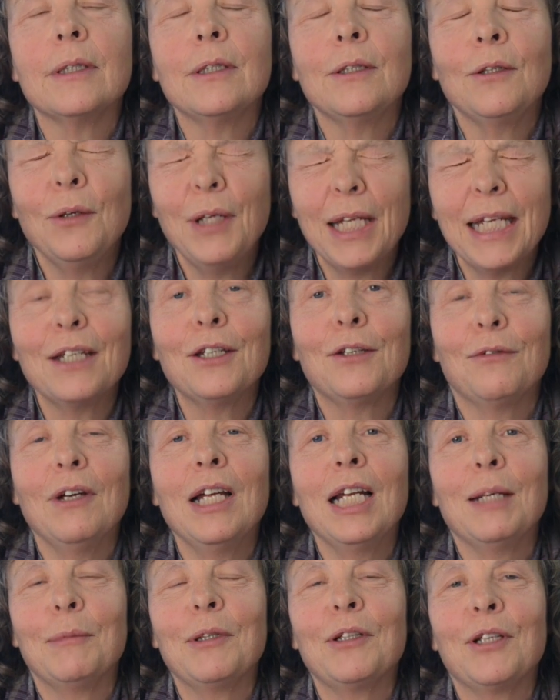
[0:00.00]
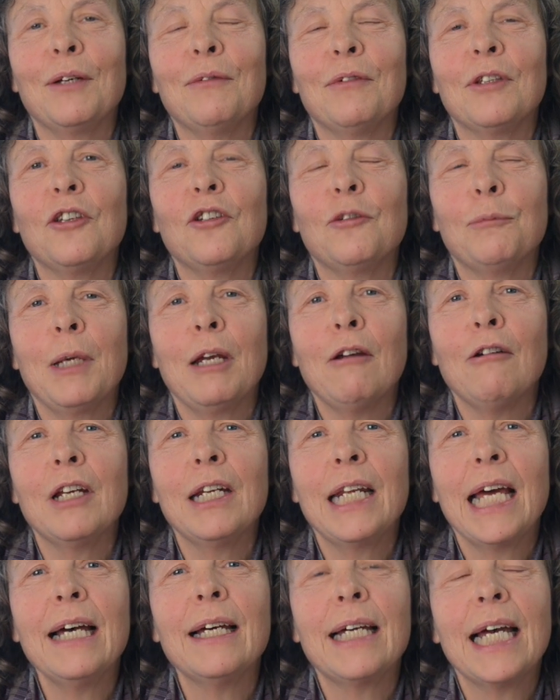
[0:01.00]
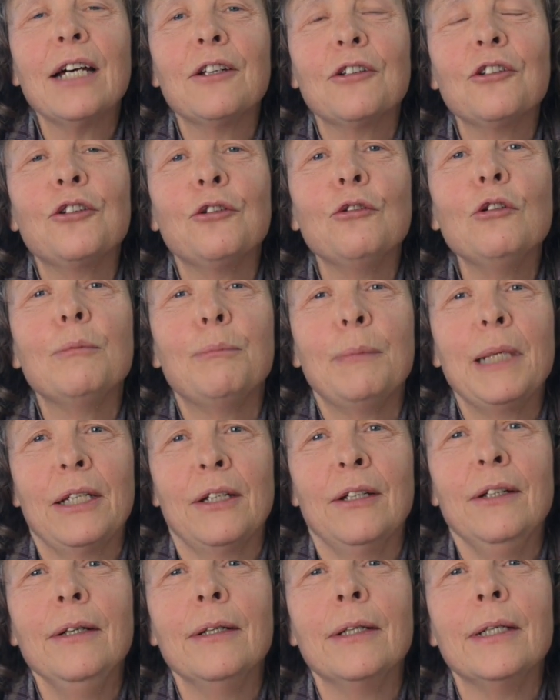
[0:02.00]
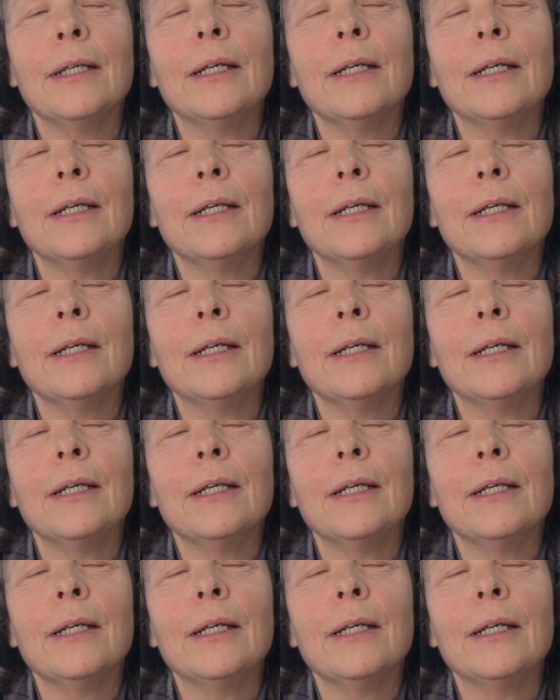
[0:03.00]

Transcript: learning and development over this period, how to do it better